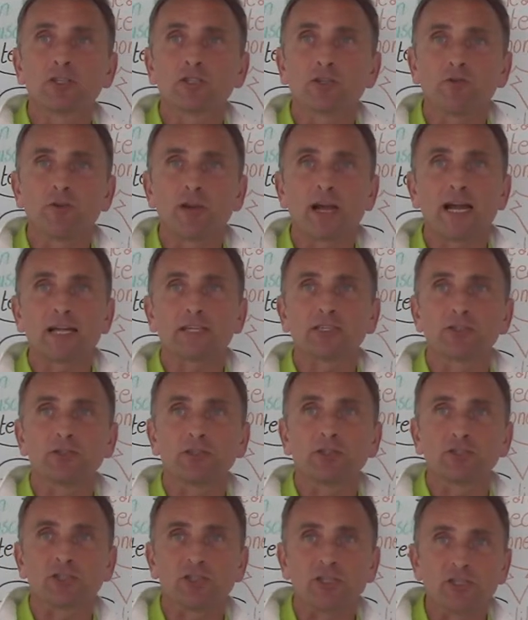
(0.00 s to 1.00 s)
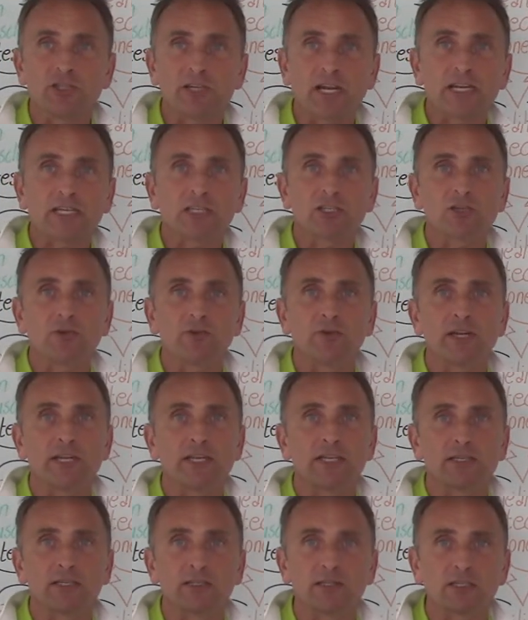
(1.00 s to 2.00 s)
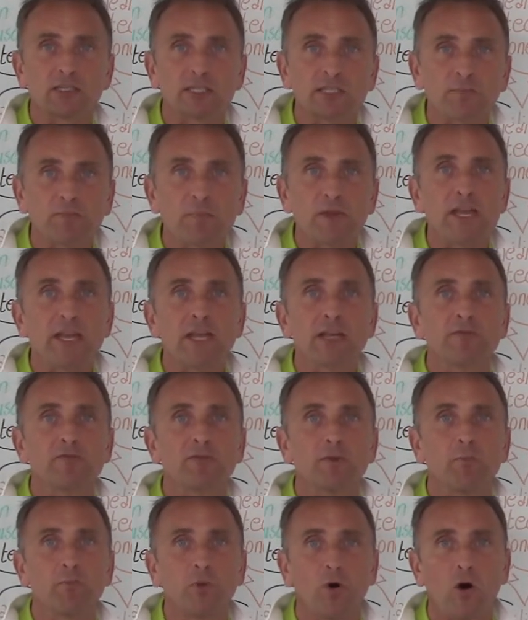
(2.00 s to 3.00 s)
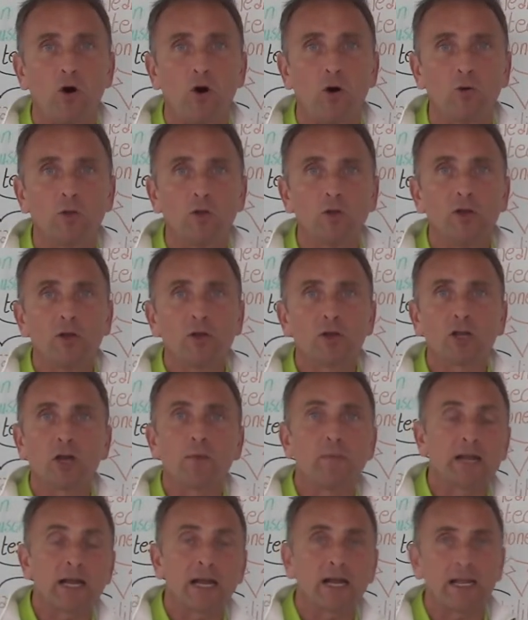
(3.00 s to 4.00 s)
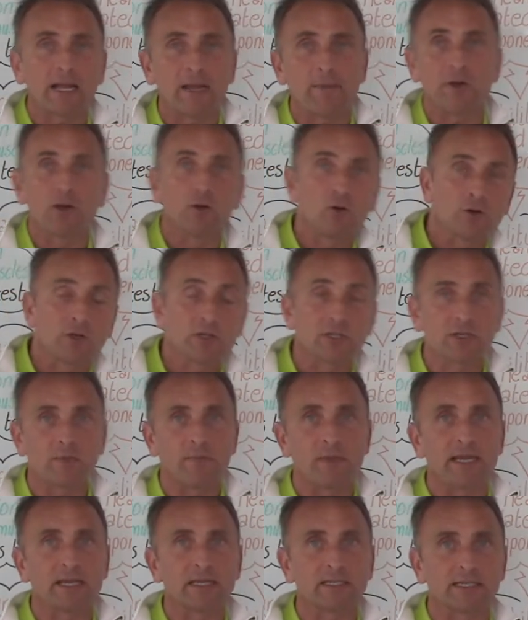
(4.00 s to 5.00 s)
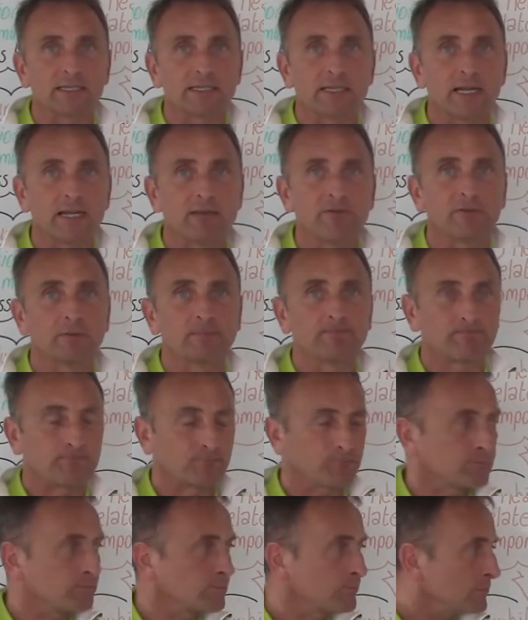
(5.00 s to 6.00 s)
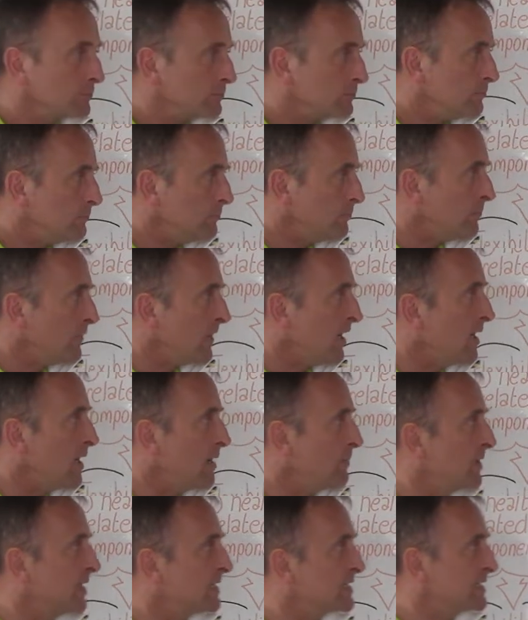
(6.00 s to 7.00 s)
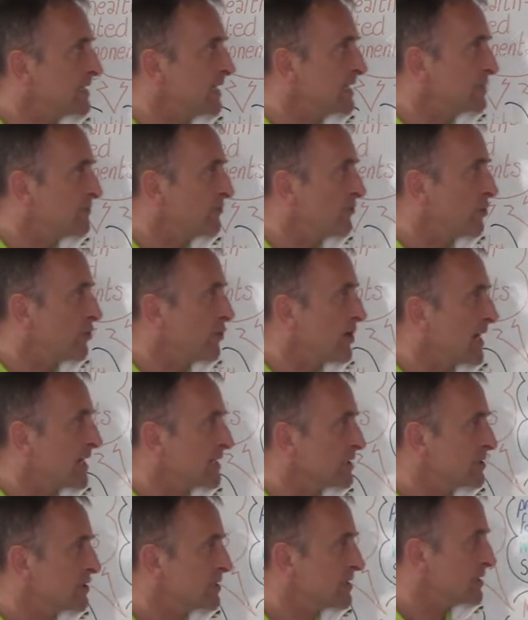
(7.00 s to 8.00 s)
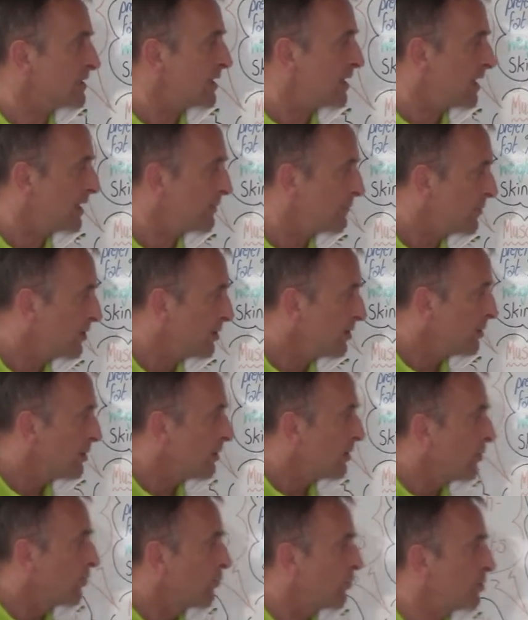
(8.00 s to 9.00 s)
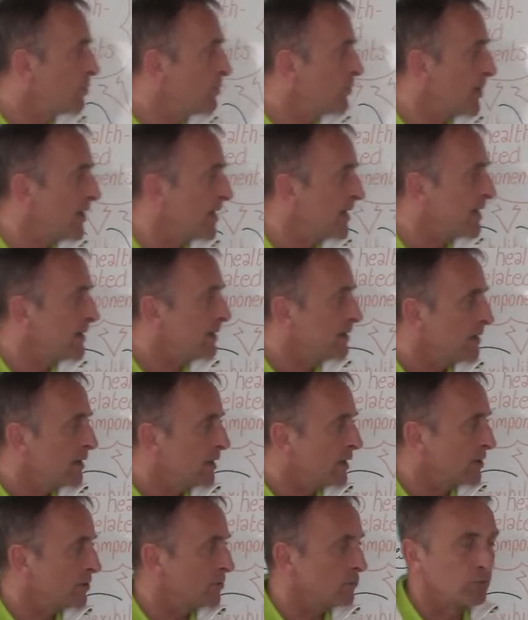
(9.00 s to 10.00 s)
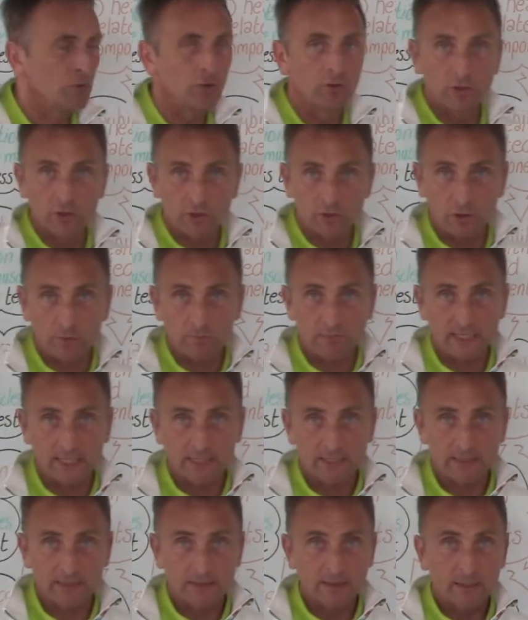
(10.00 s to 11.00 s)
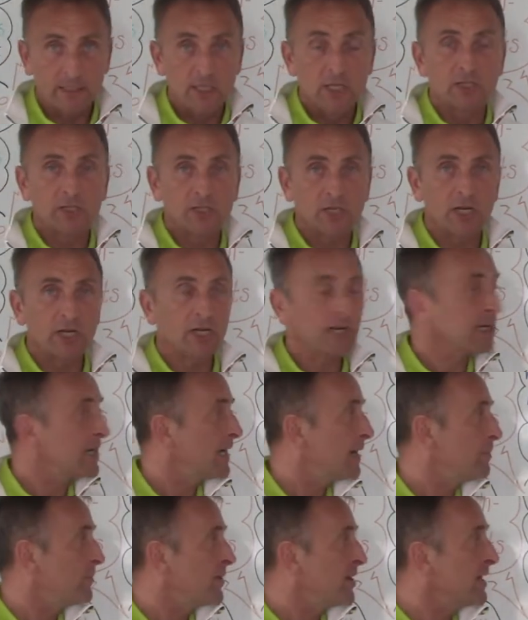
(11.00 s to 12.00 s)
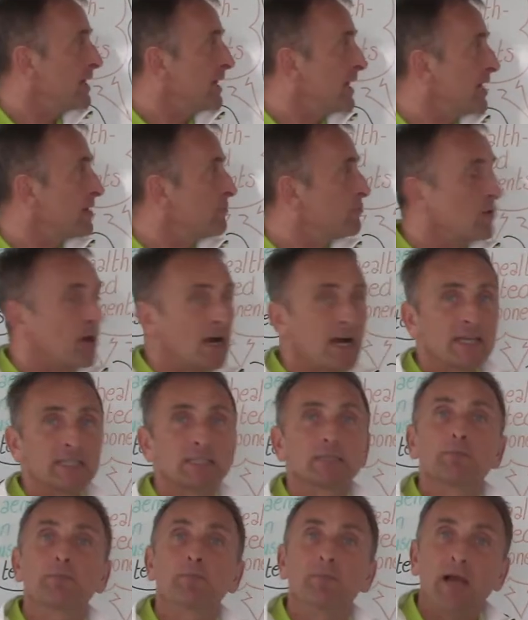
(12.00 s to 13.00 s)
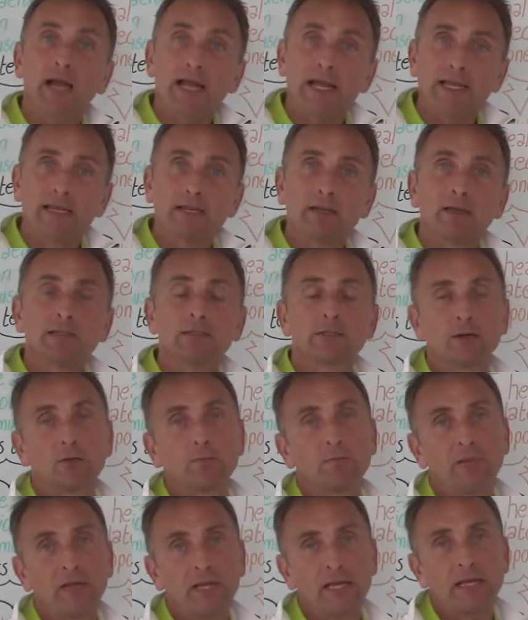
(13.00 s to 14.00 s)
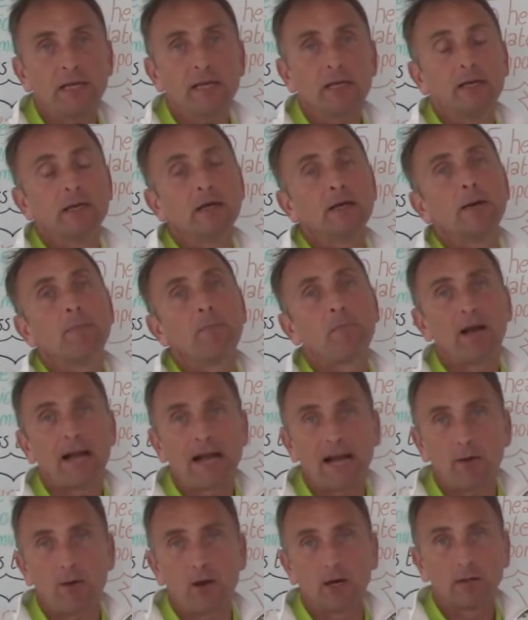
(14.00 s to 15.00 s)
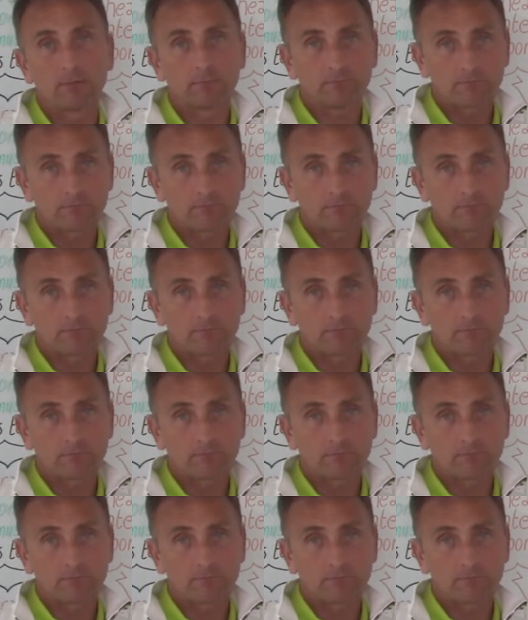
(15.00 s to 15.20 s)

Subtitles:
to react to the trajectory, to the speed of the ball coming at him in order to make a save. A test for reaction time would be the ruler drop test. Turner can be a right pain, so P, power.